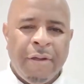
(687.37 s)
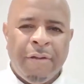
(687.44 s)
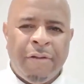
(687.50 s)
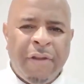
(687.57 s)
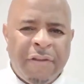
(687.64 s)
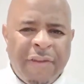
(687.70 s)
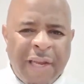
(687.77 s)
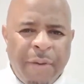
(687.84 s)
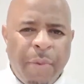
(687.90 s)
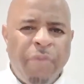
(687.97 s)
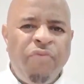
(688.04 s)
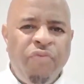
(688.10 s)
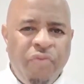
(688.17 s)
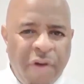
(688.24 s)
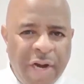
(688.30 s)
does
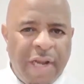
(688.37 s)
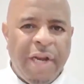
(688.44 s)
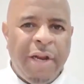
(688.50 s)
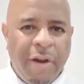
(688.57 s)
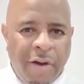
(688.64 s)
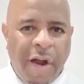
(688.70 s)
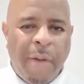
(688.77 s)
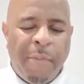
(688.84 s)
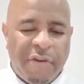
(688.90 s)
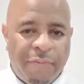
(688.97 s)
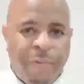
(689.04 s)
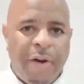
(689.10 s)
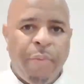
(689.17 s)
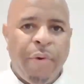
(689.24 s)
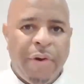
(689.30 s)
anyone really know how much
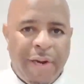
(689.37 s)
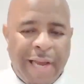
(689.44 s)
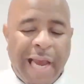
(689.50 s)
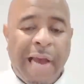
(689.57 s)
money we're going to